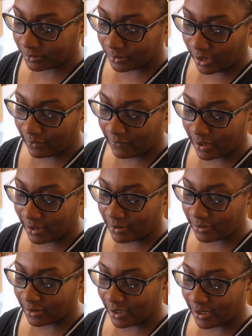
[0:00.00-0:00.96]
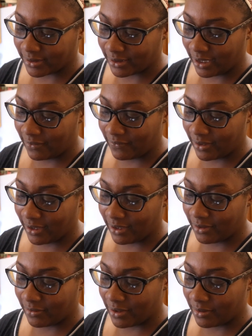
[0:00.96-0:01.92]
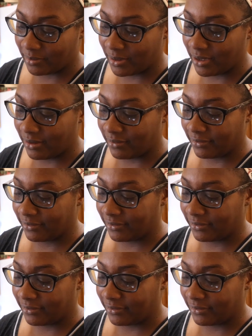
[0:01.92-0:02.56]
We haven't, oh gosh, I haven't ate ground beef